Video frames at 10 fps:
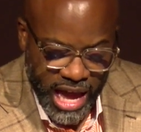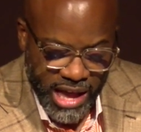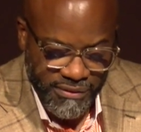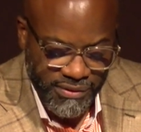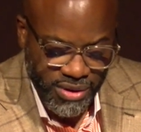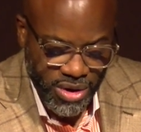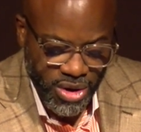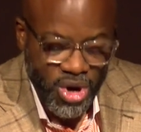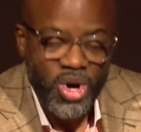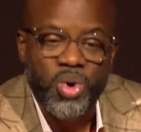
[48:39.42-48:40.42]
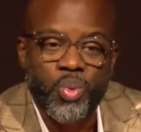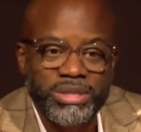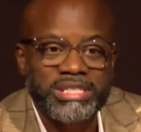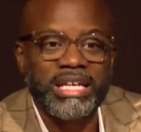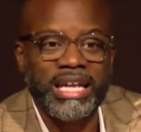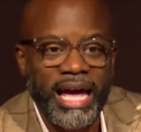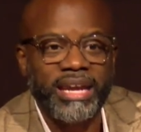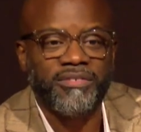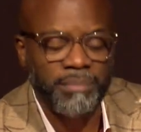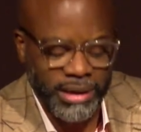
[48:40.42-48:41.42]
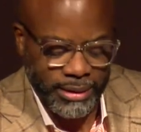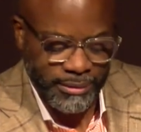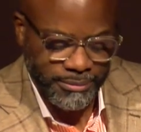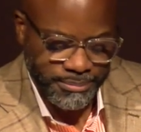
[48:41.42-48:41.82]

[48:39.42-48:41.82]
life was the light of men.